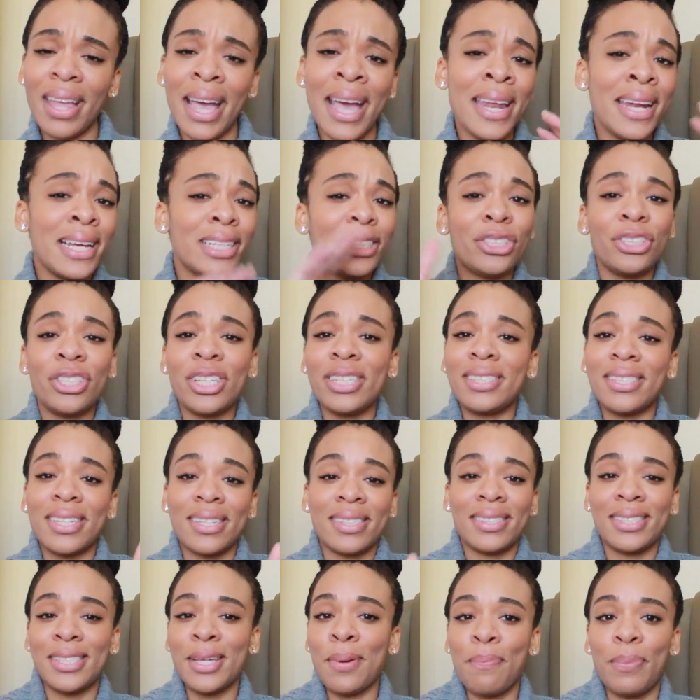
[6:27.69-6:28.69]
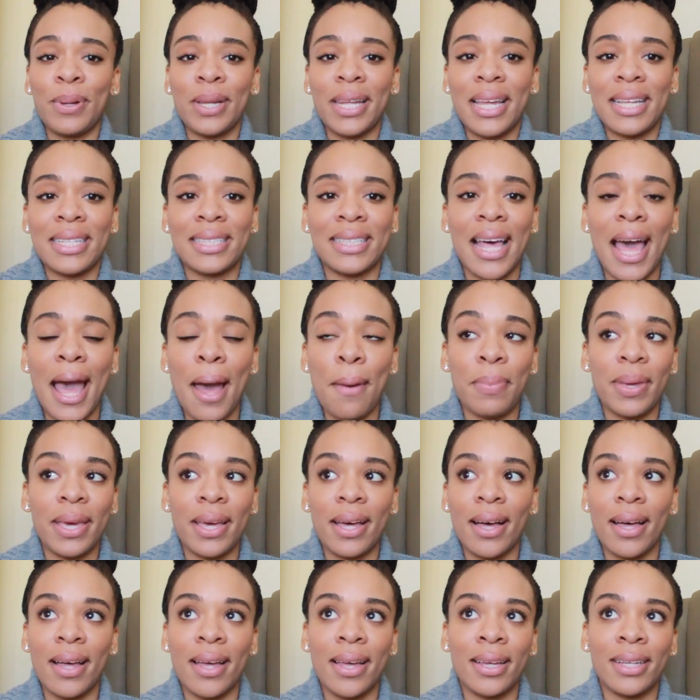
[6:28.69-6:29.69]
And it's just as simple as that,
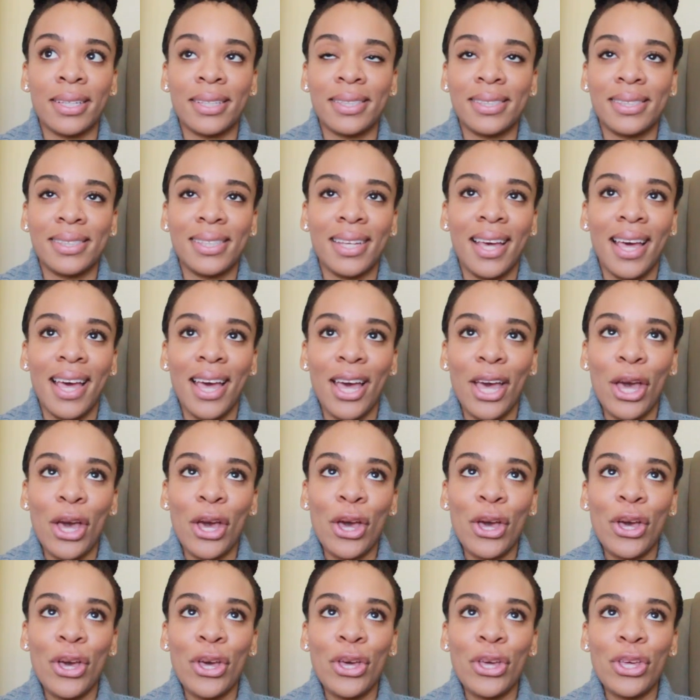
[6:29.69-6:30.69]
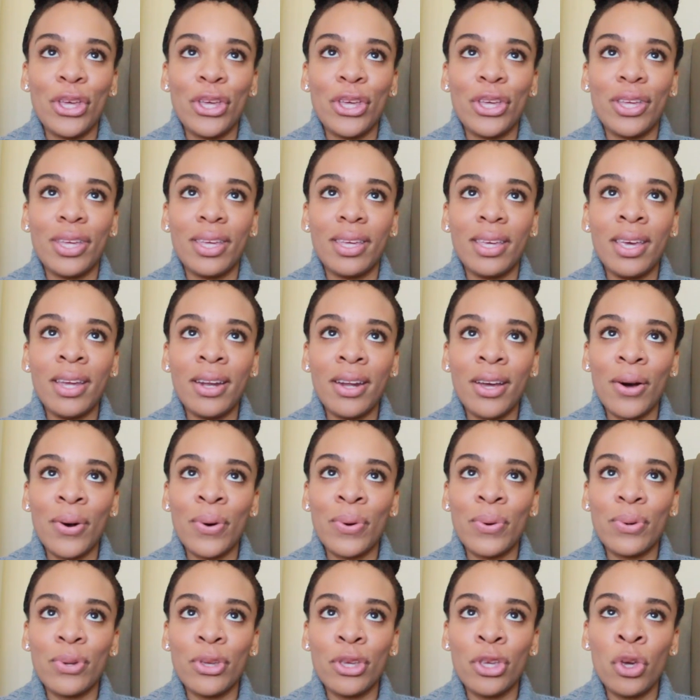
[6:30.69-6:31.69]
because, you
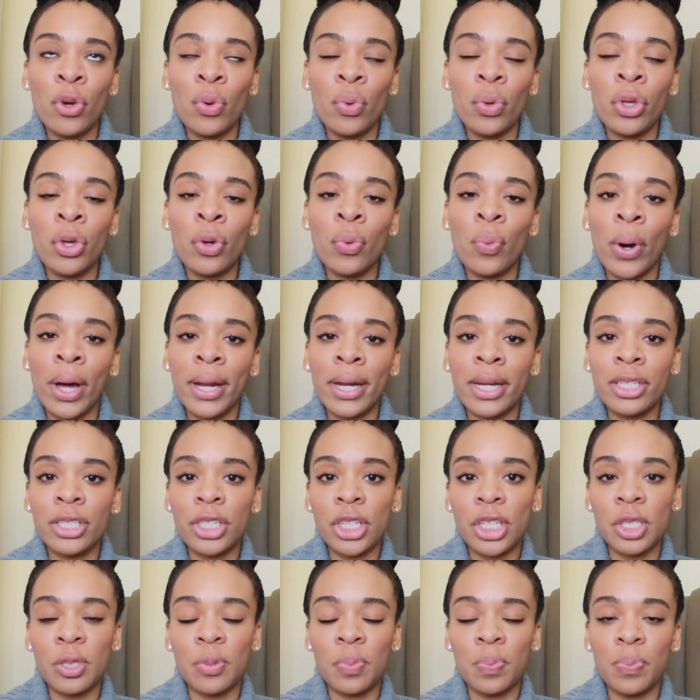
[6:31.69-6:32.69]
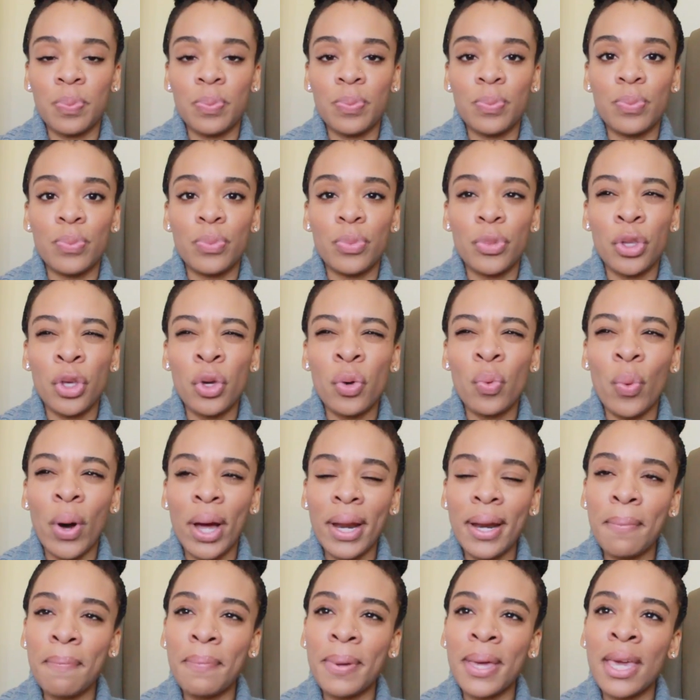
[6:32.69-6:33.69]
know, you want
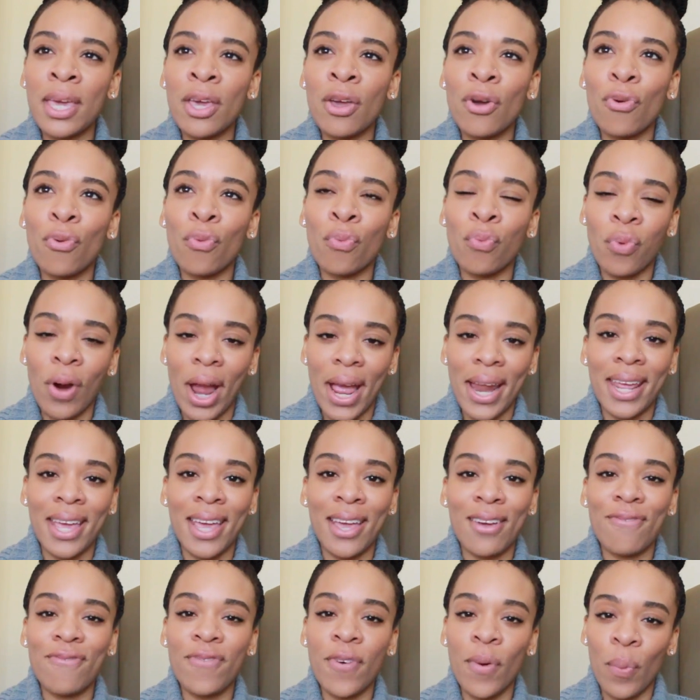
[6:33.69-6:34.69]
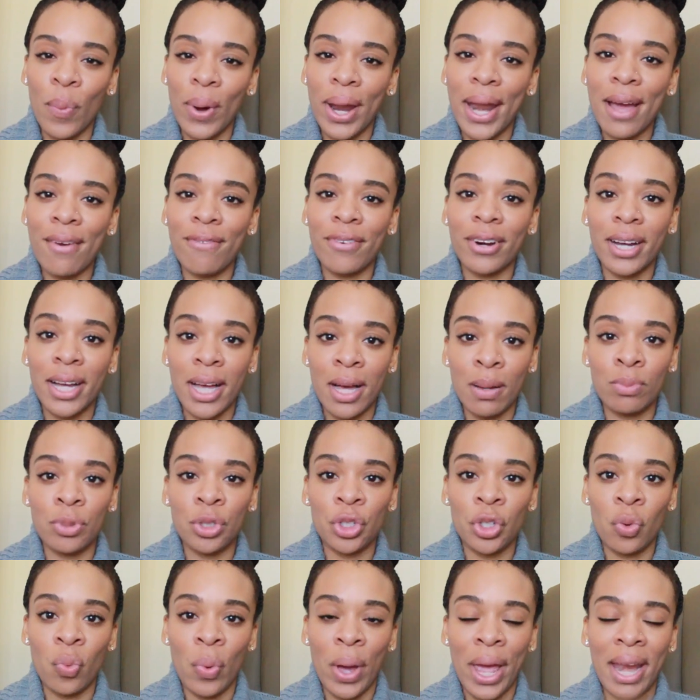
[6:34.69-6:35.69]
to be ready for whatever comes
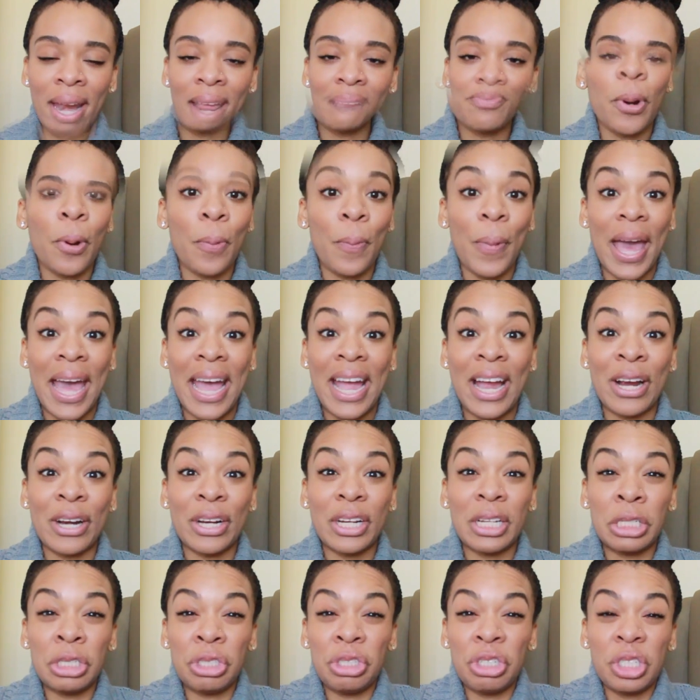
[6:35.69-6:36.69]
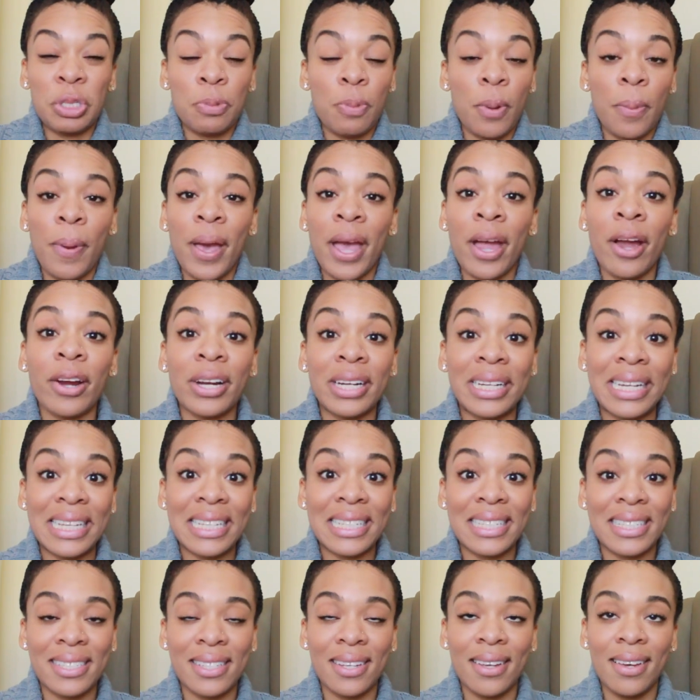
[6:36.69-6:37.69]
your way. Being prepared. It's just
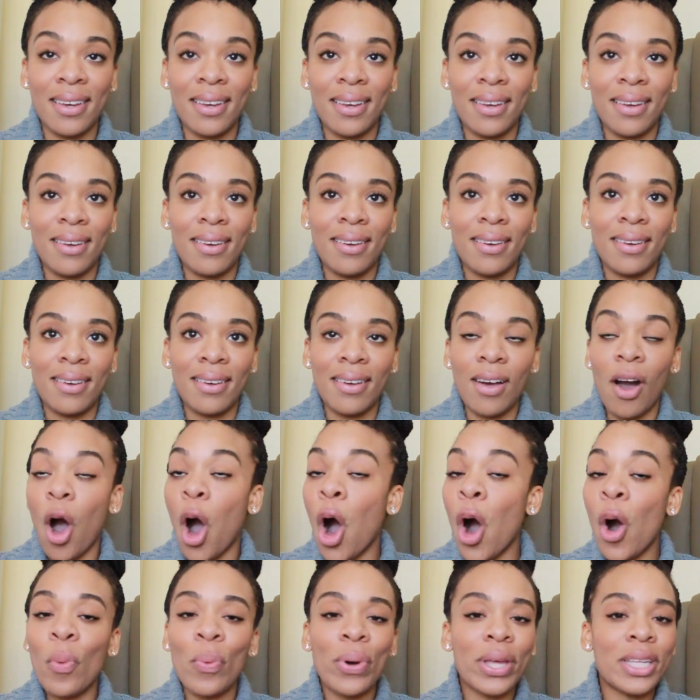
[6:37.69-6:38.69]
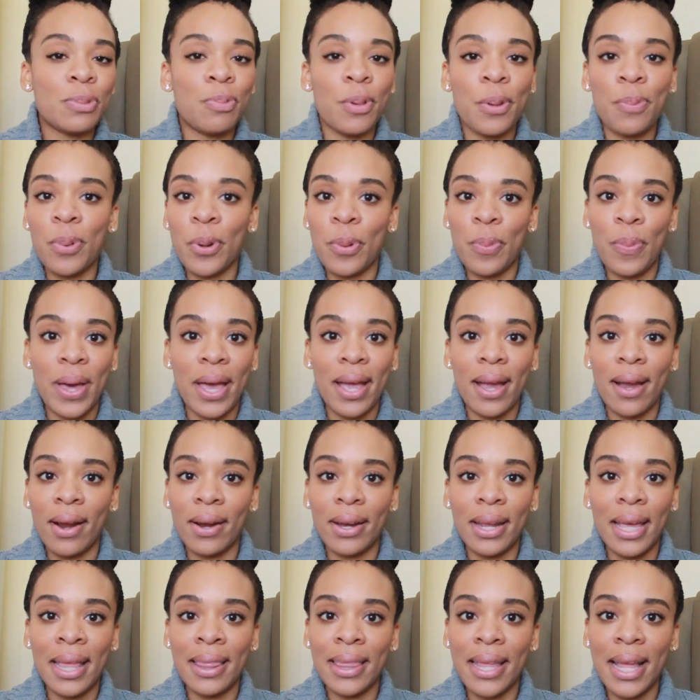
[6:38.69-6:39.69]
preparedness. Always be prepared.
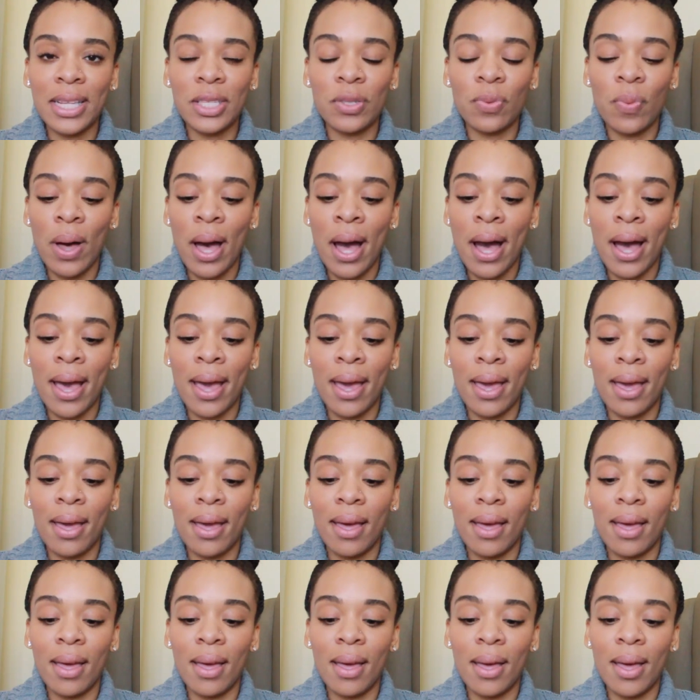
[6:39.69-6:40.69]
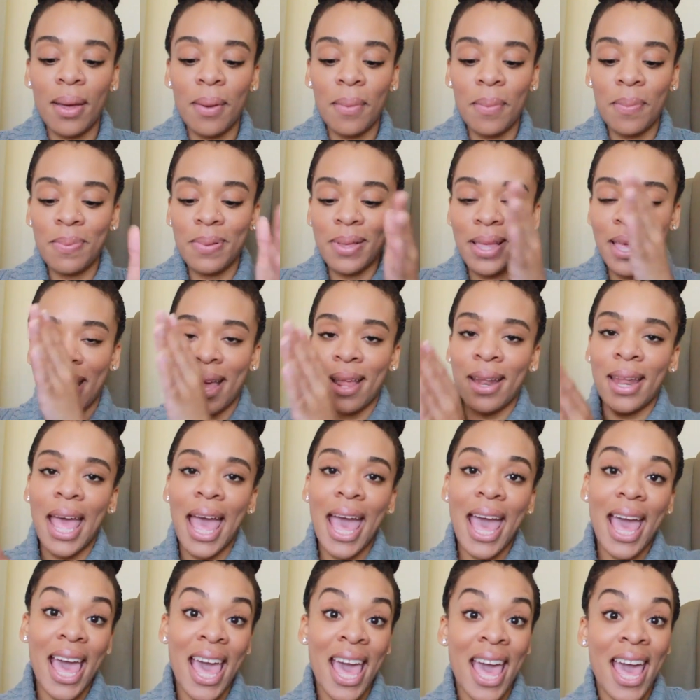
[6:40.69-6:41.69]
And that's why plan
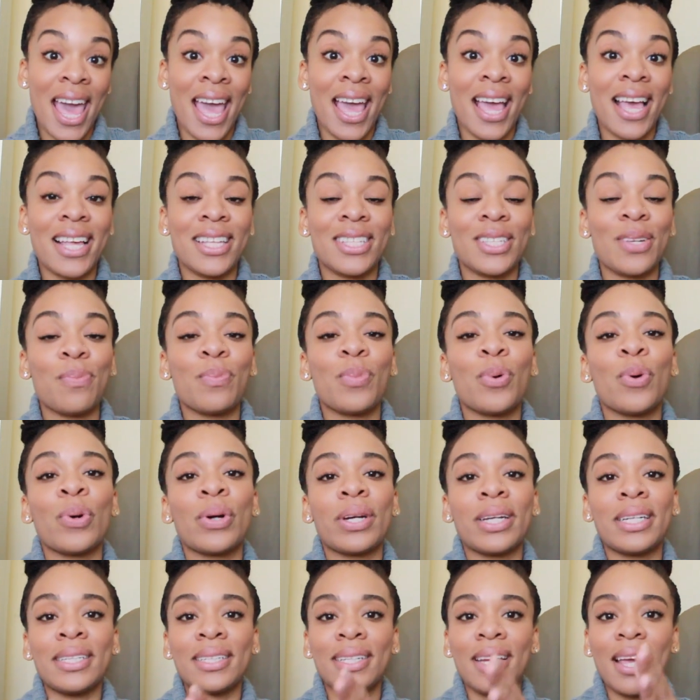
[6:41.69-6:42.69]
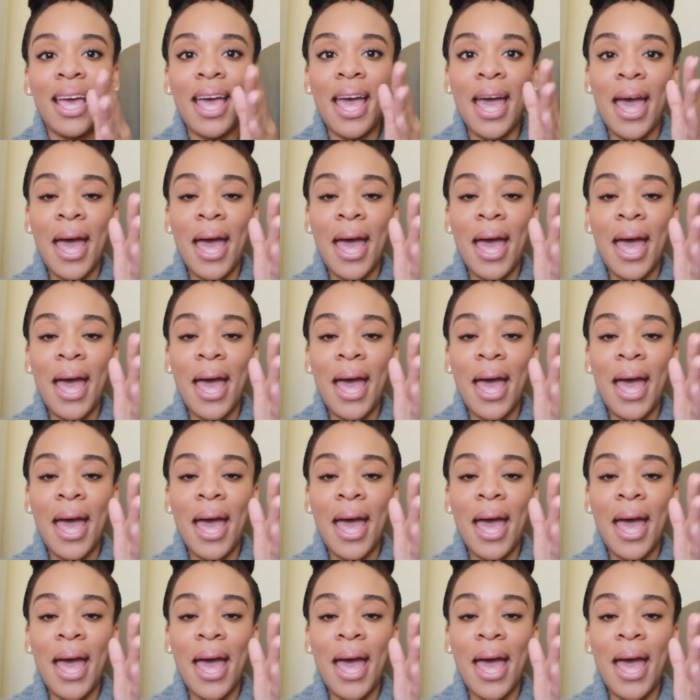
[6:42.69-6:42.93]
A is important.